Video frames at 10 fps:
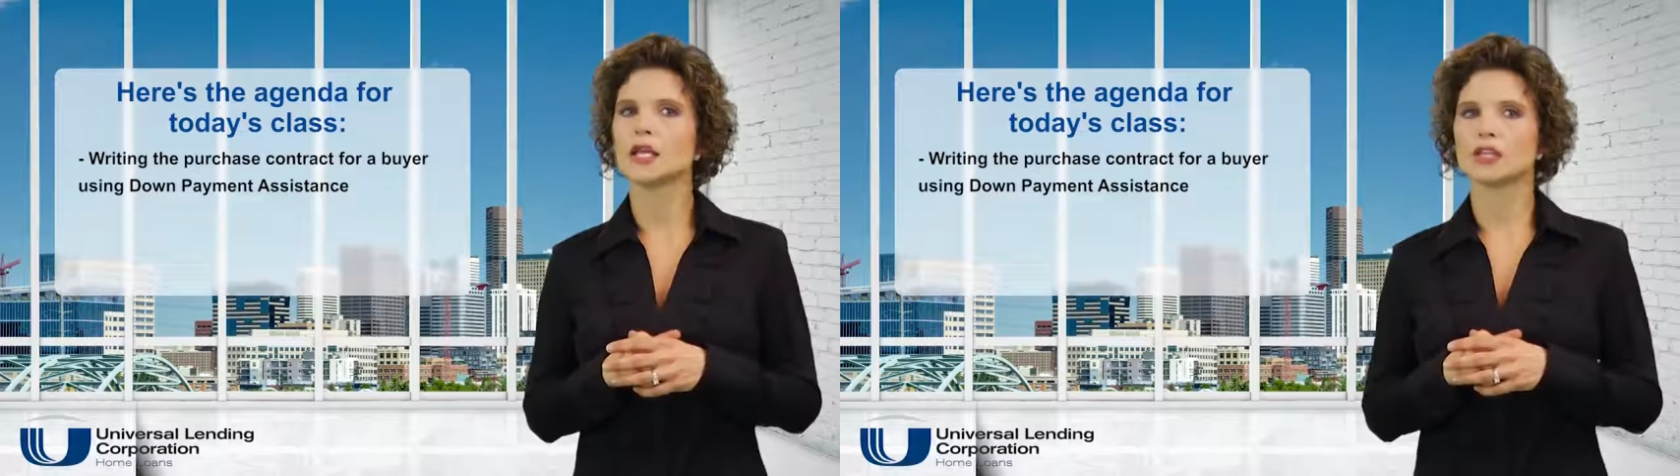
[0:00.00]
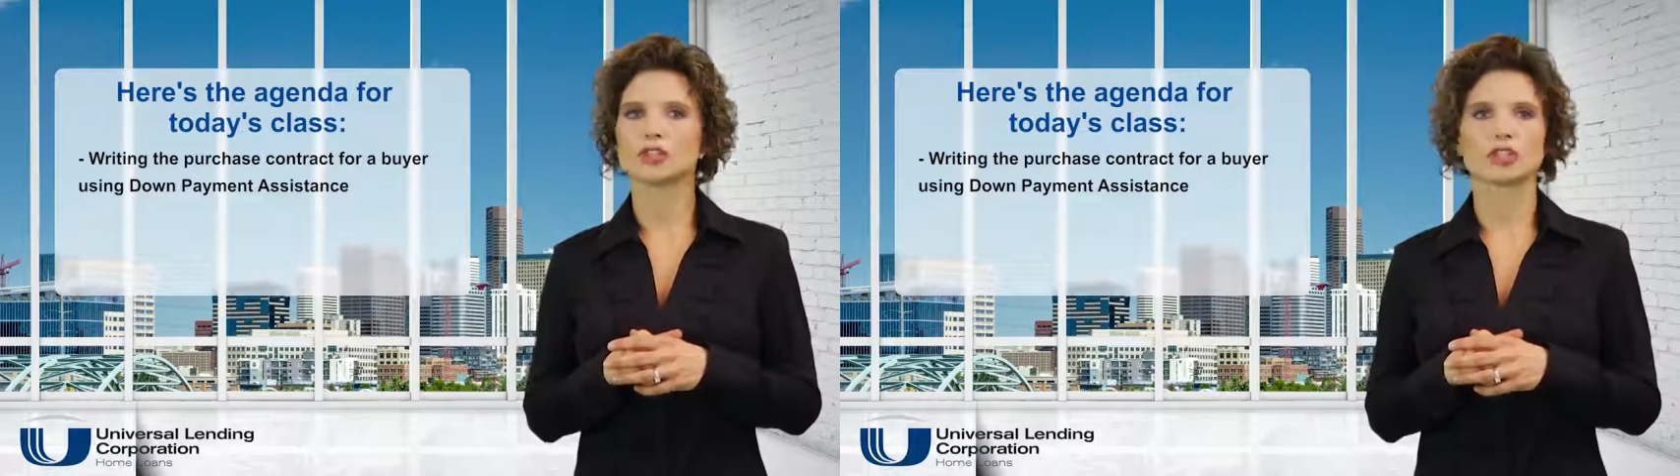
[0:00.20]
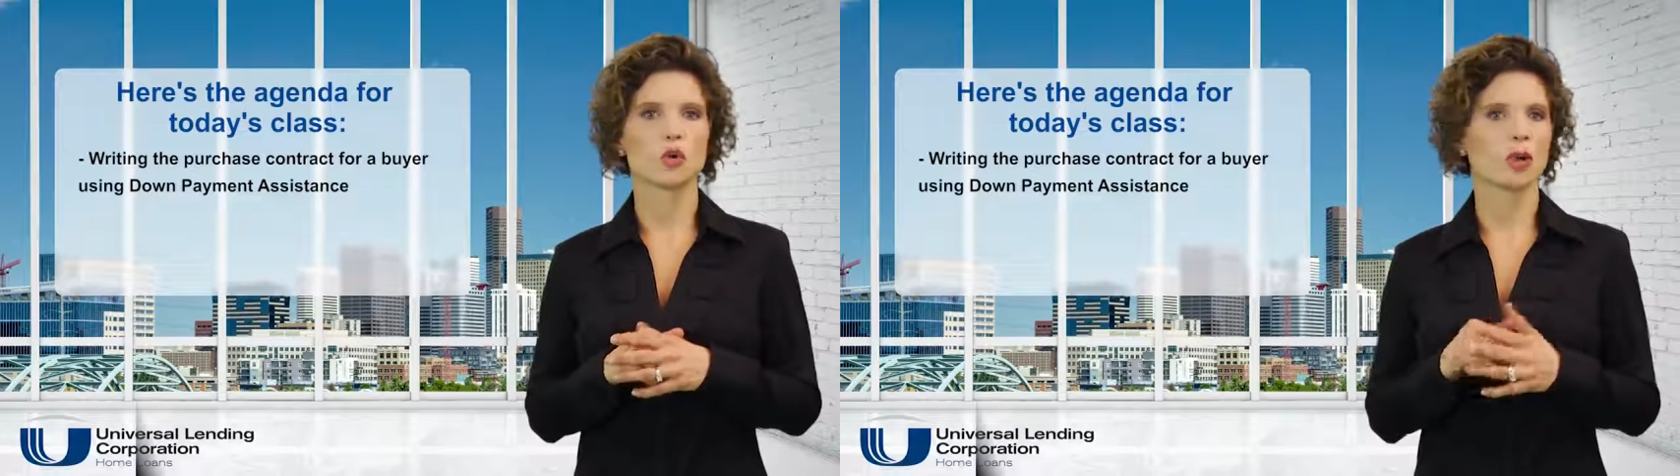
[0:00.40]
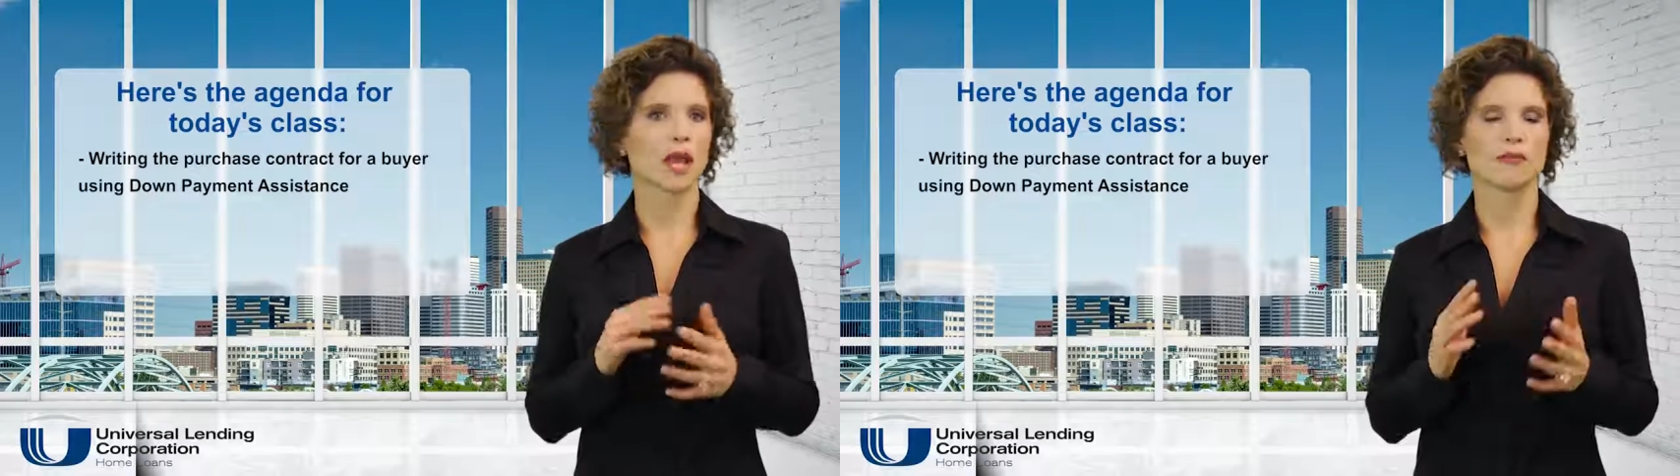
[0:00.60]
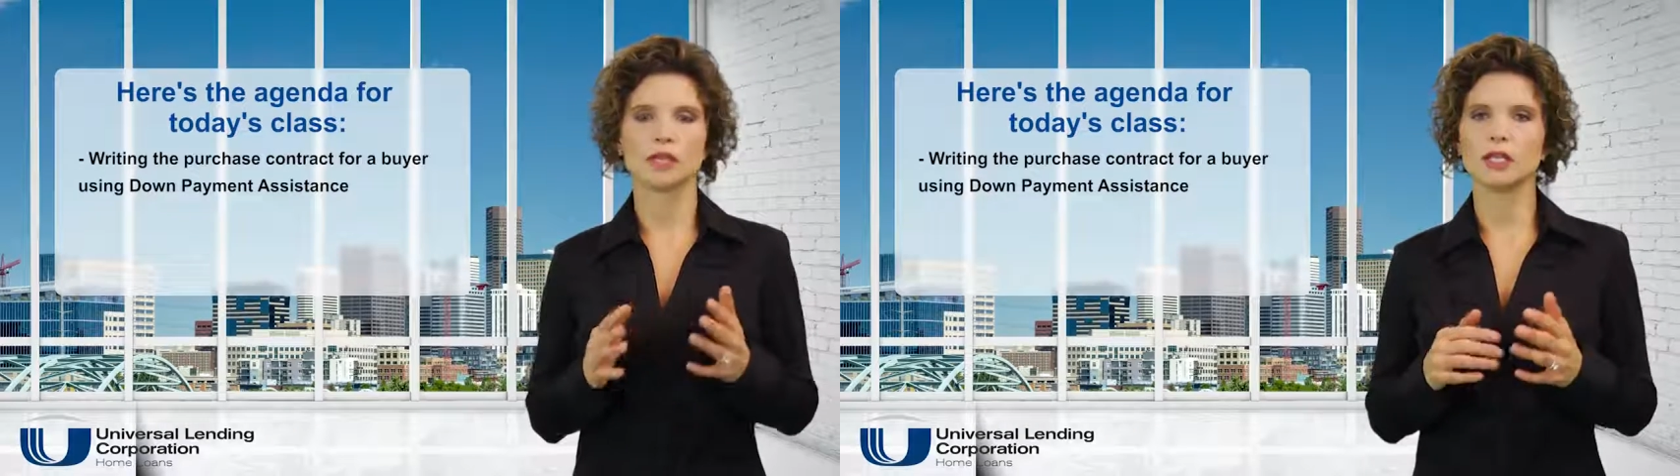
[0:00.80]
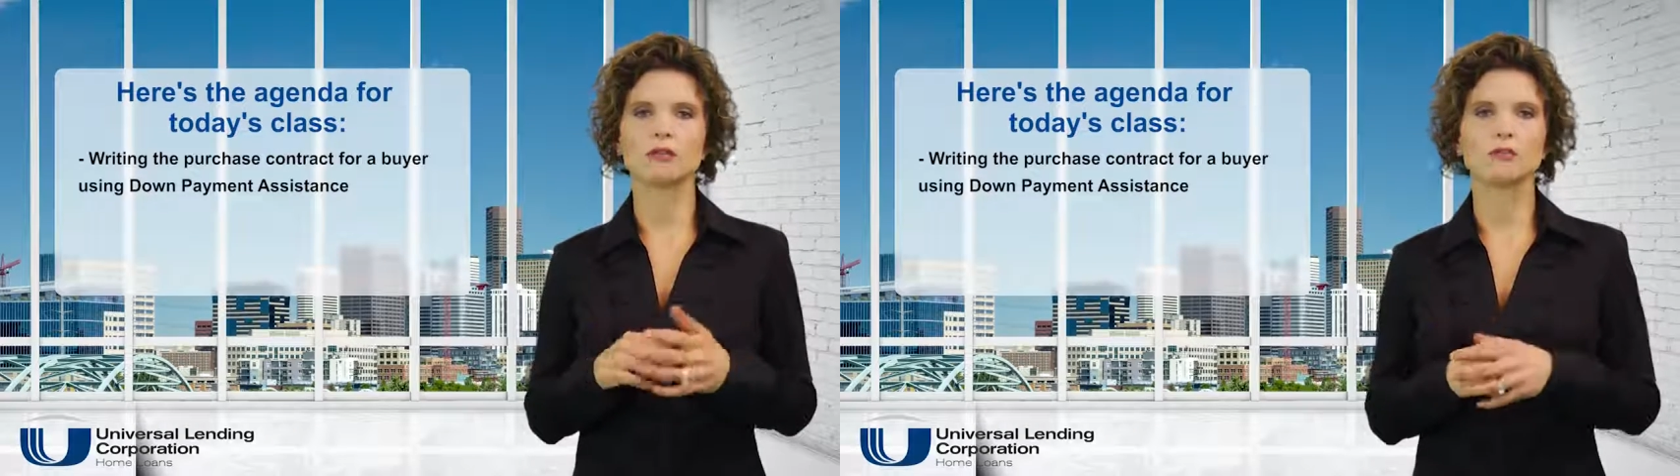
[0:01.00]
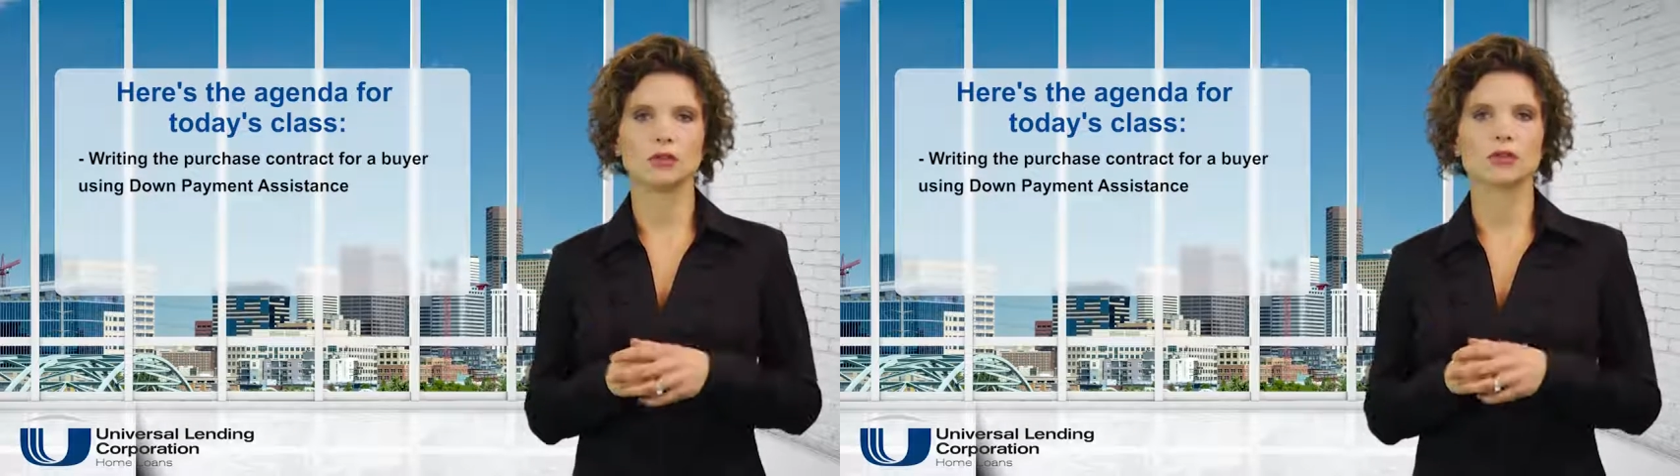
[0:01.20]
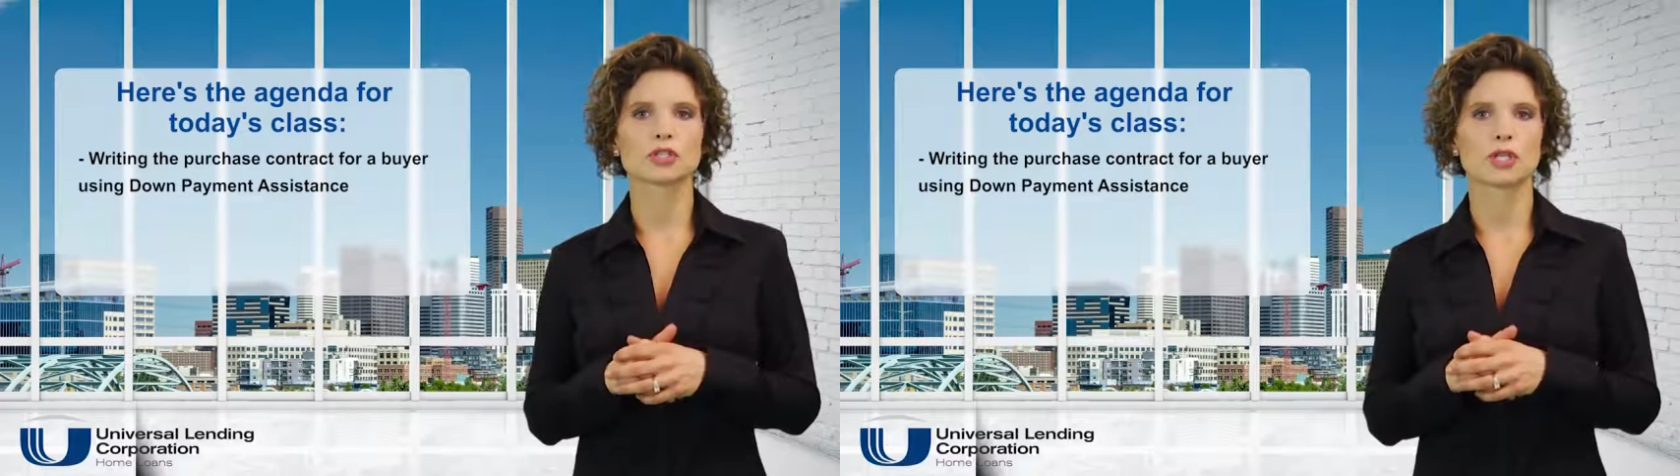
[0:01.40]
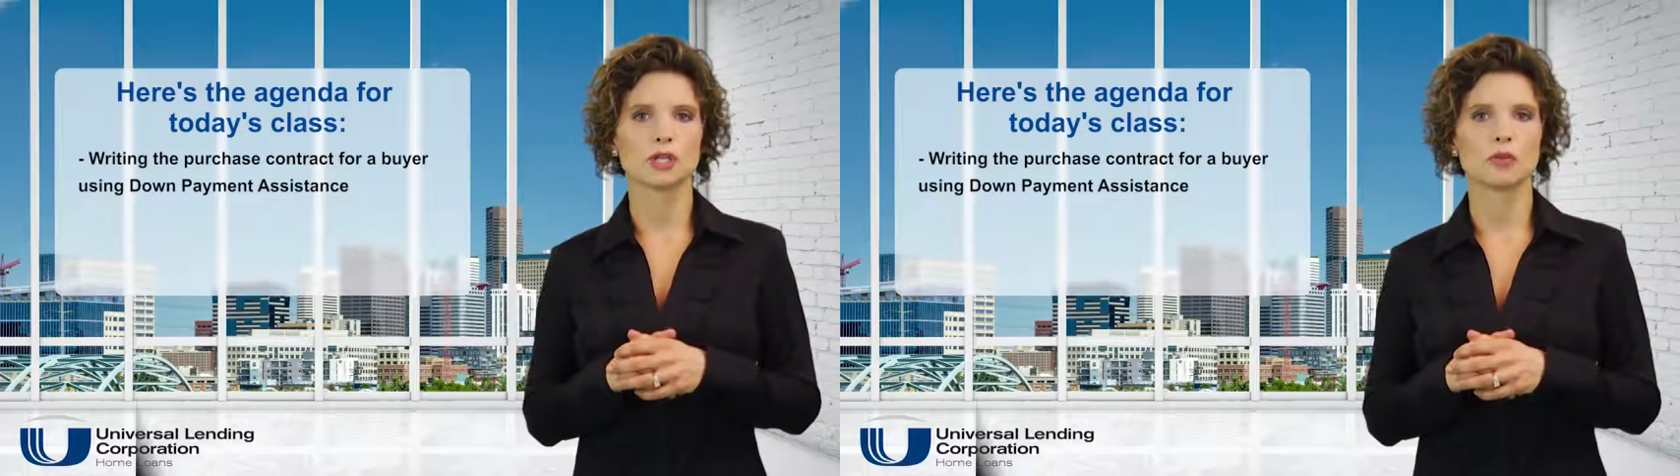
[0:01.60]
You just don't want to have any confusion,